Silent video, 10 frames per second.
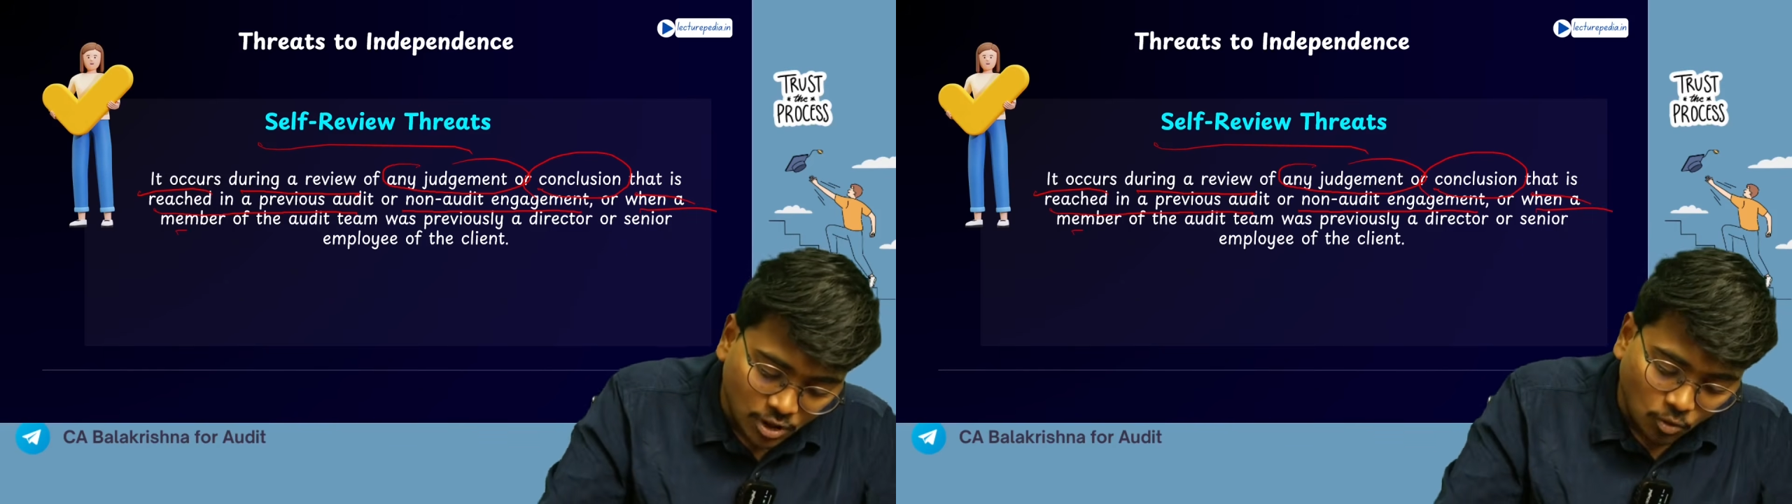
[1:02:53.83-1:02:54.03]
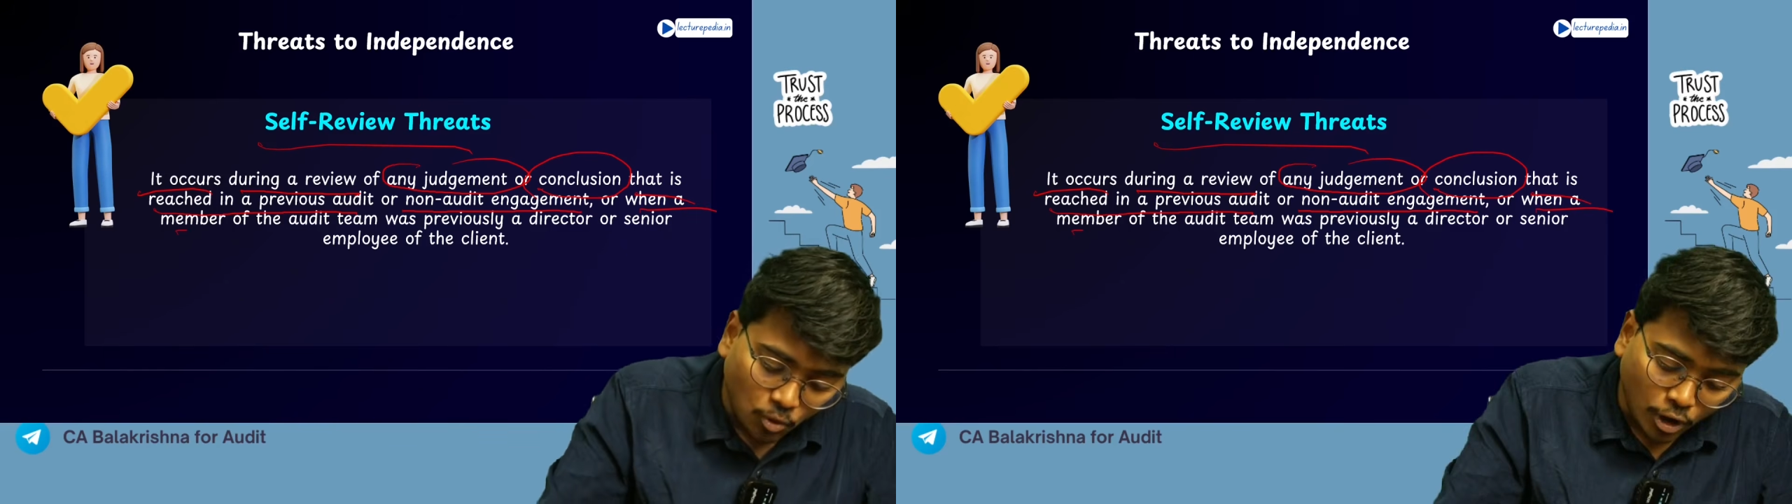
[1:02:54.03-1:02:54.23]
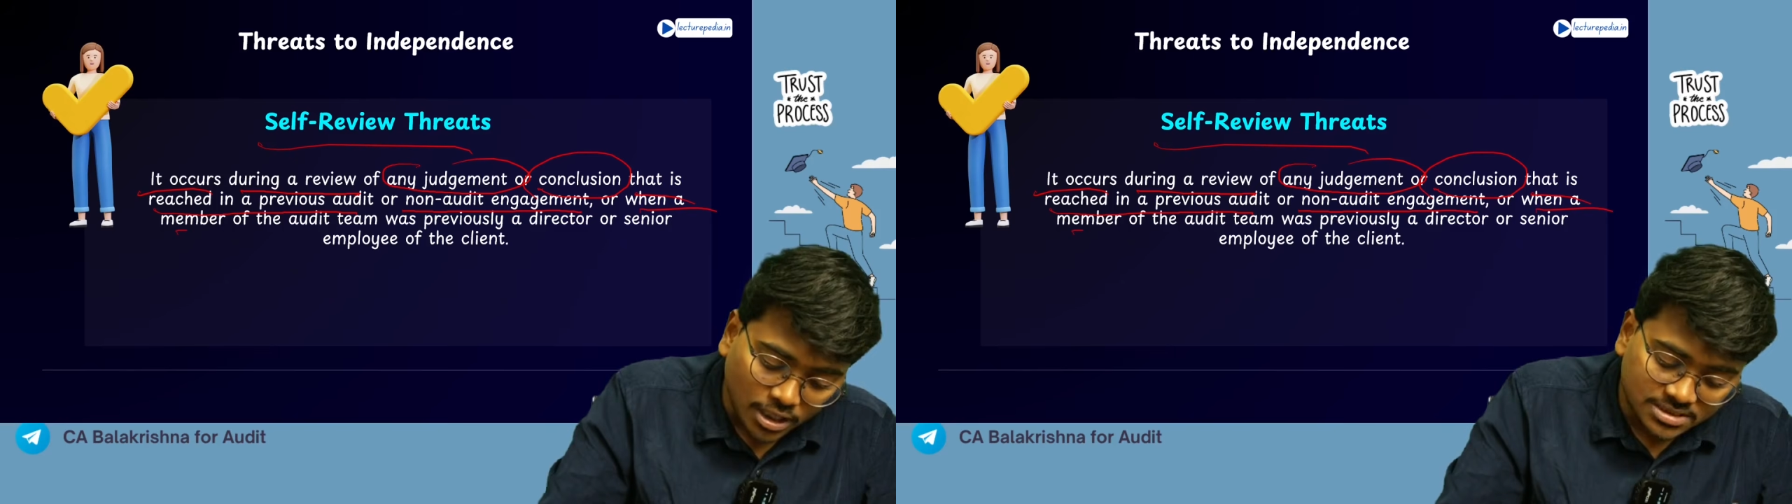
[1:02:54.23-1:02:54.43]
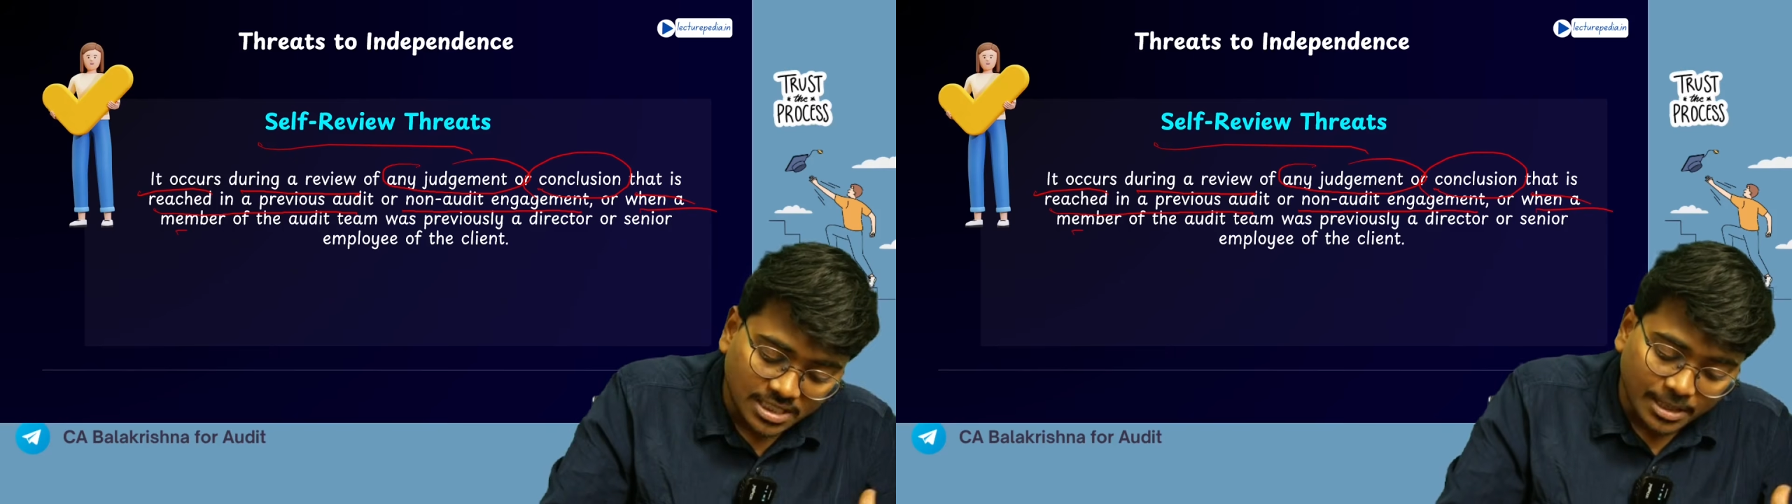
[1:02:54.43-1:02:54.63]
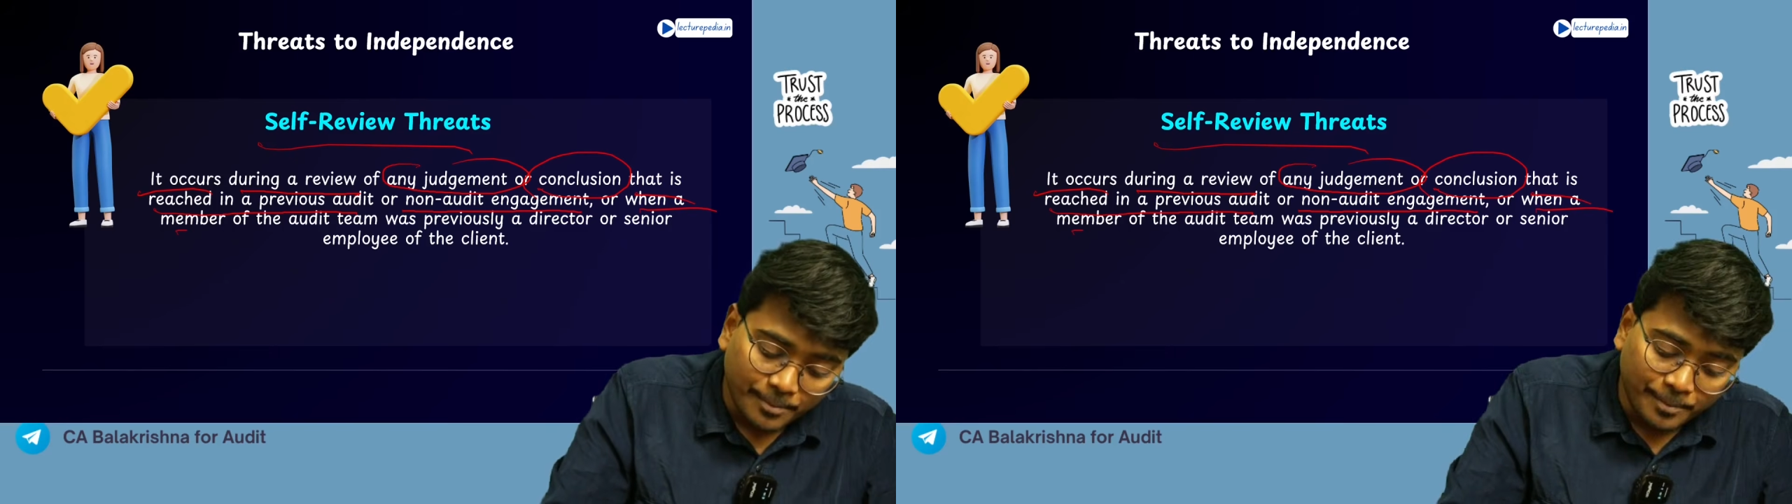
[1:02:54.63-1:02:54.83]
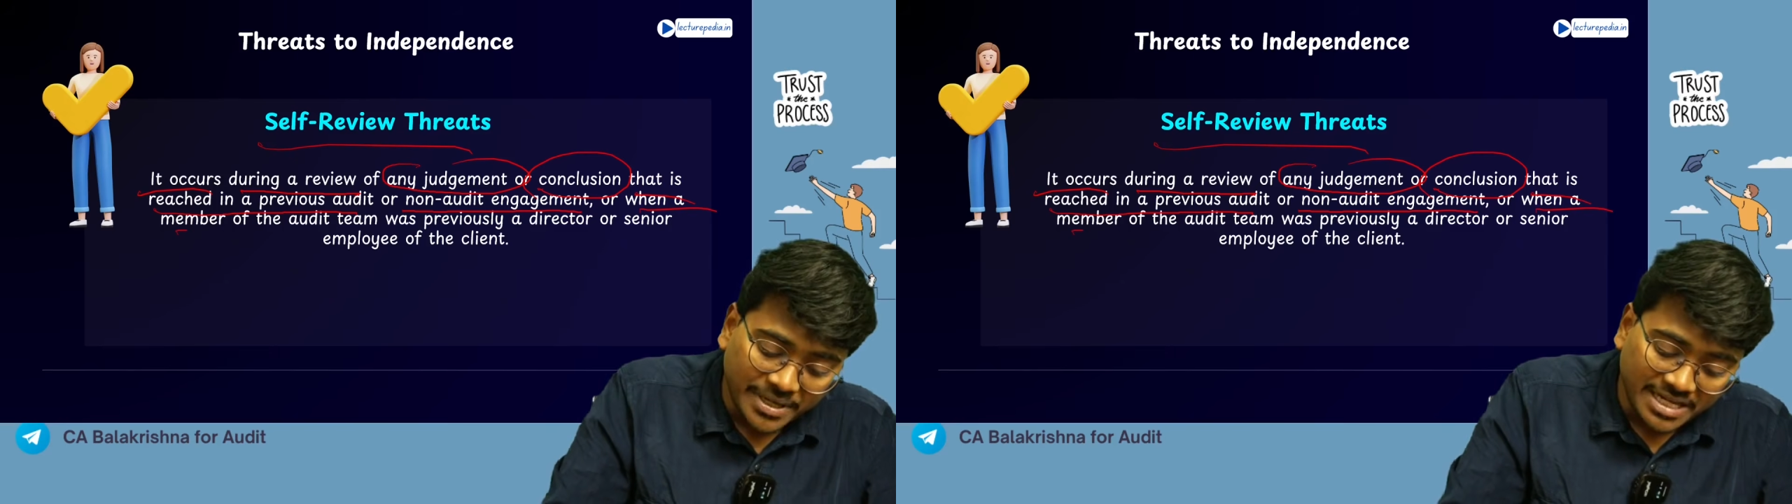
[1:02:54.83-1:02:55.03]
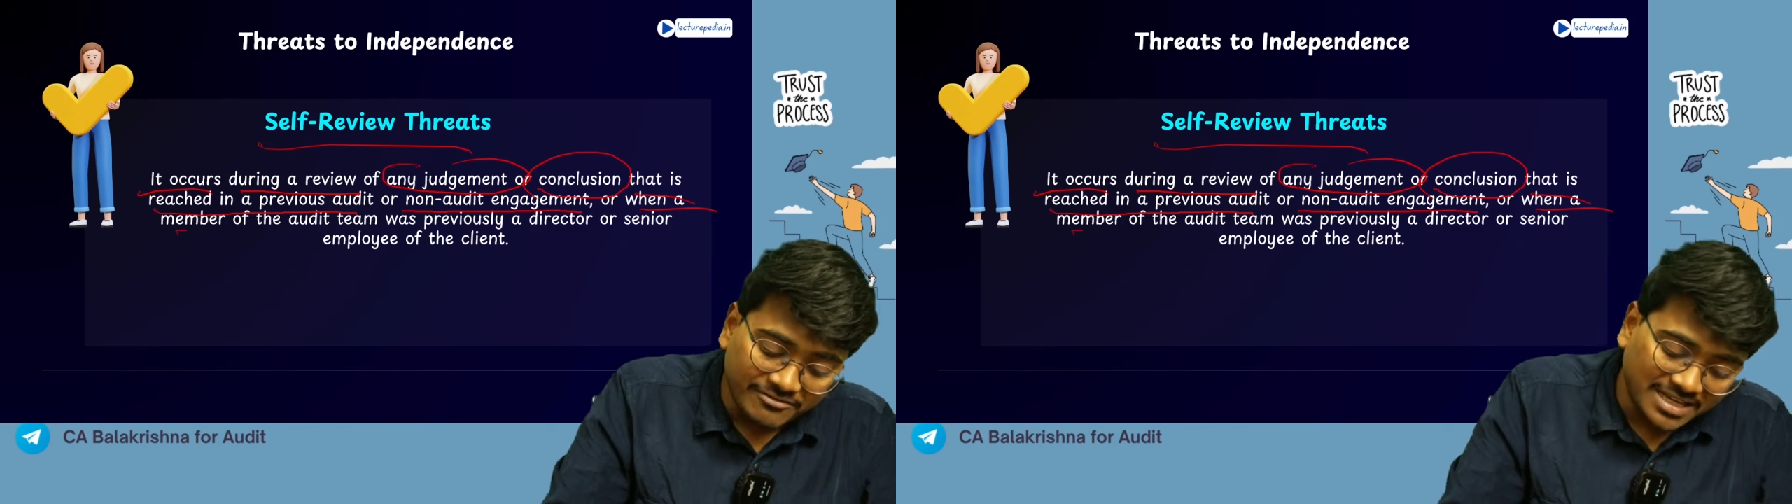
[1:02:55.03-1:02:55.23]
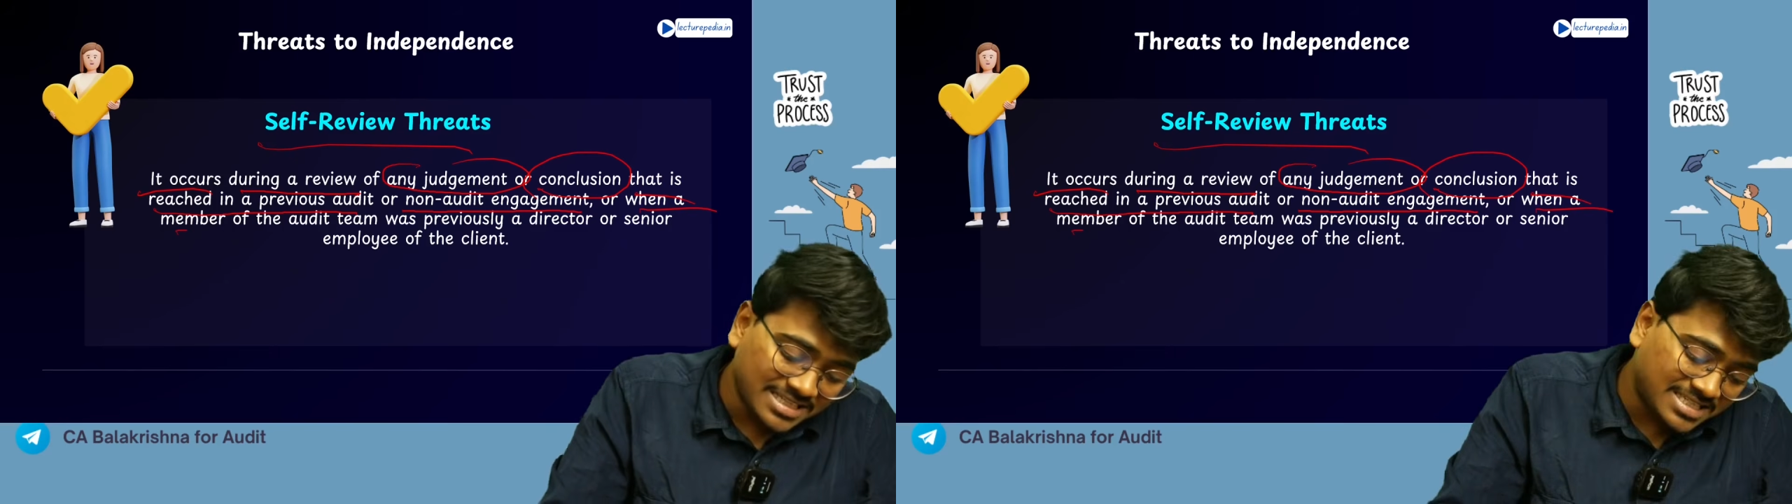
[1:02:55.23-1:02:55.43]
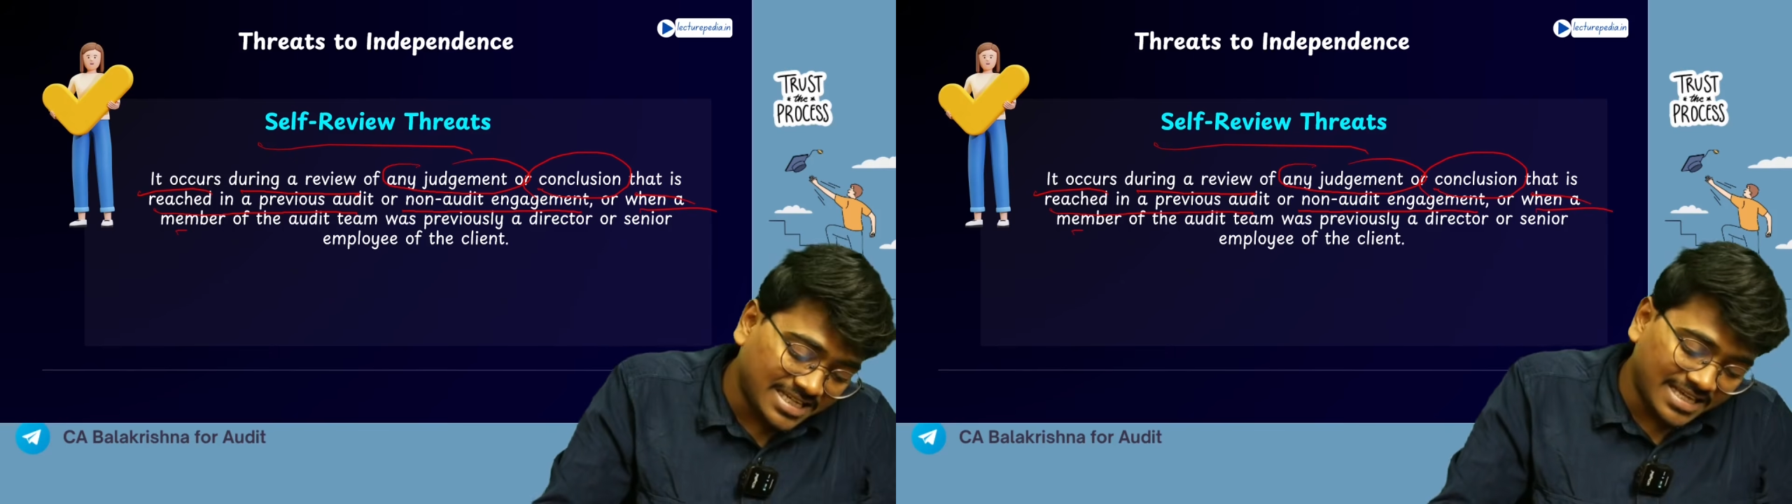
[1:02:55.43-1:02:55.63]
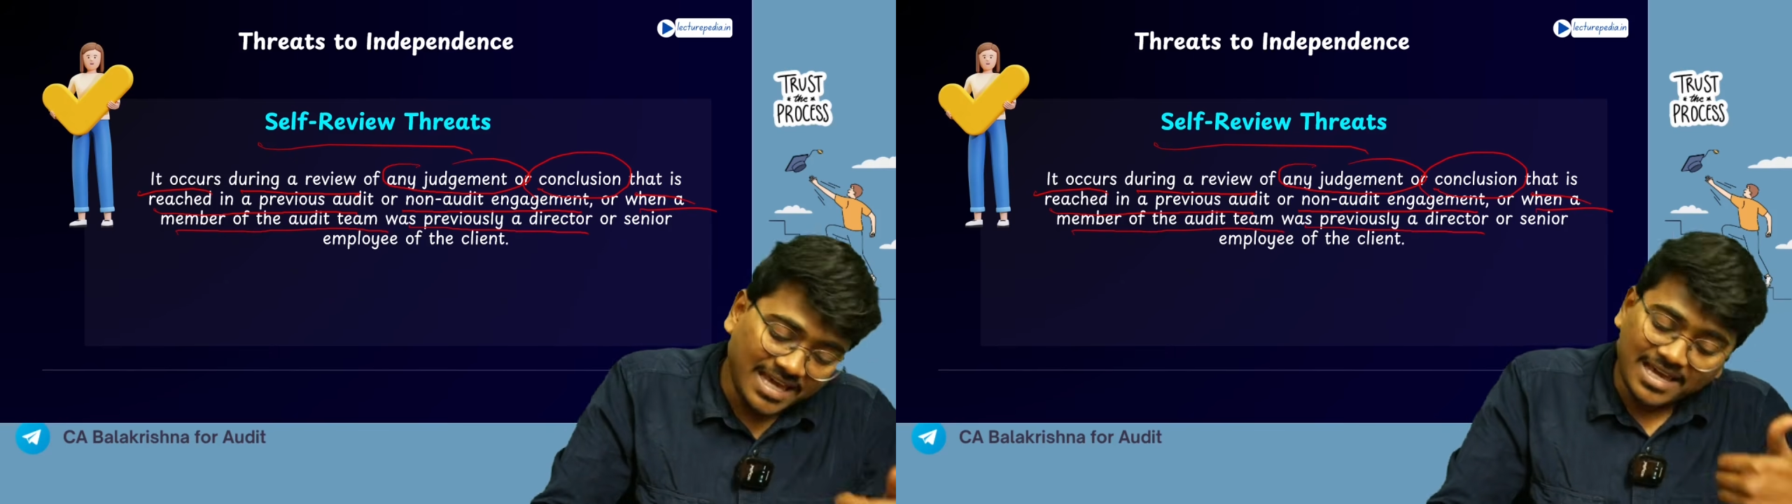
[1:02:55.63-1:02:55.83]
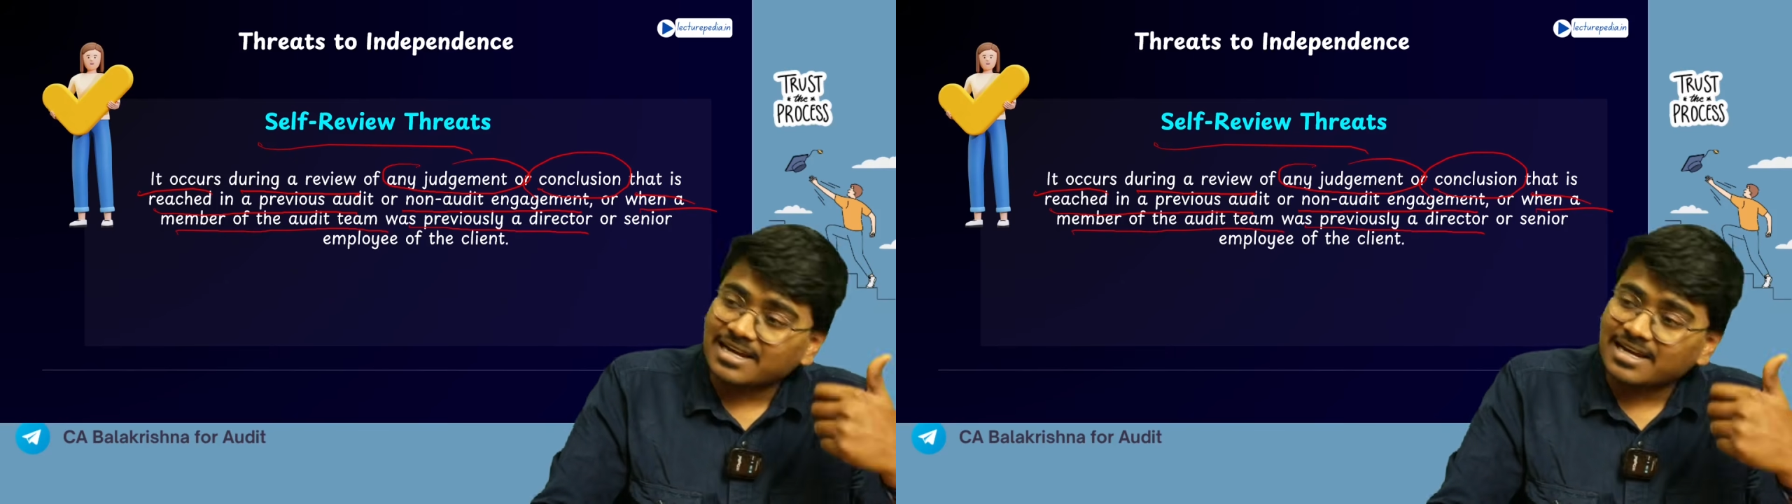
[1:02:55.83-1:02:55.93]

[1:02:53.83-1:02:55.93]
was previously a